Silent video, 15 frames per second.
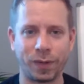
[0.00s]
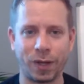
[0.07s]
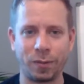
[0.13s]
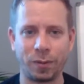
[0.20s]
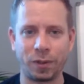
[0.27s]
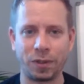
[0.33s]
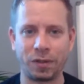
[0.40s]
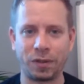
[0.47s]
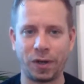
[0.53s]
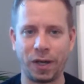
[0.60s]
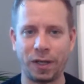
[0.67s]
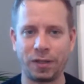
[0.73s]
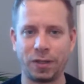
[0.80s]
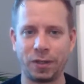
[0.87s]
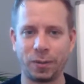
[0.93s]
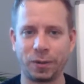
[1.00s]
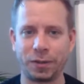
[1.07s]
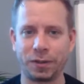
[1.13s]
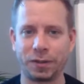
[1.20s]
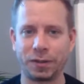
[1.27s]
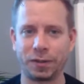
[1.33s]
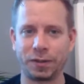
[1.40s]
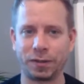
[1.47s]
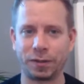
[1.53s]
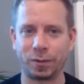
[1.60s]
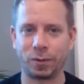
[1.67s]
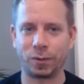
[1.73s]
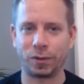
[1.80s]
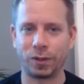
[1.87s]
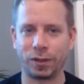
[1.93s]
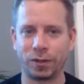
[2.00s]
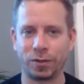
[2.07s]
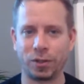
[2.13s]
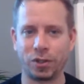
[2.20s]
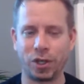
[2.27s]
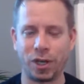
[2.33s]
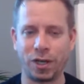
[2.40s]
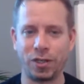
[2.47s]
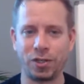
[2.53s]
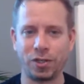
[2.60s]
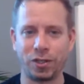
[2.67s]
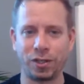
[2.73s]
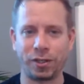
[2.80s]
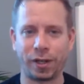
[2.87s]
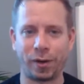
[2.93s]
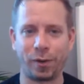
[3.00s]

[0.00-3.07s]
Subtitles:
And what does your head do? Is there a change in